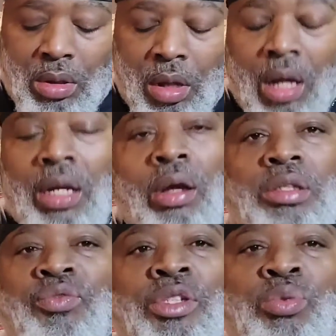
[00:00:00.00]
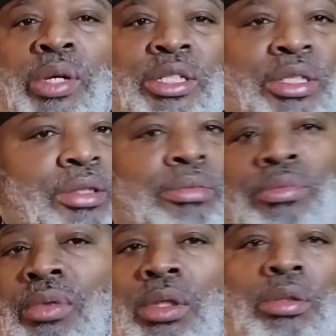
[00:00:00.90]
all the others for switches,
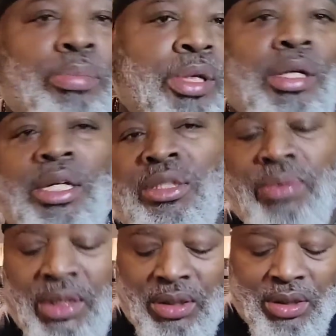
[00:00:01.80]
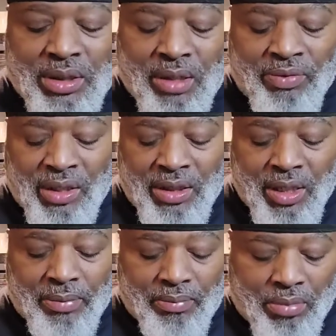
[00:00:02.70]
plug-in switches and stuff like that.